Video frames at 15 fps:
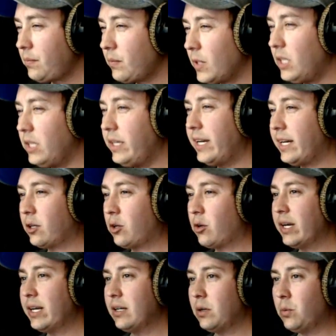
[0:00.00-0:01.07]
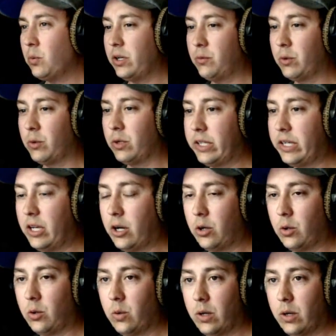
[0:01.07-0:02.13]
Yeah, Grandin would really know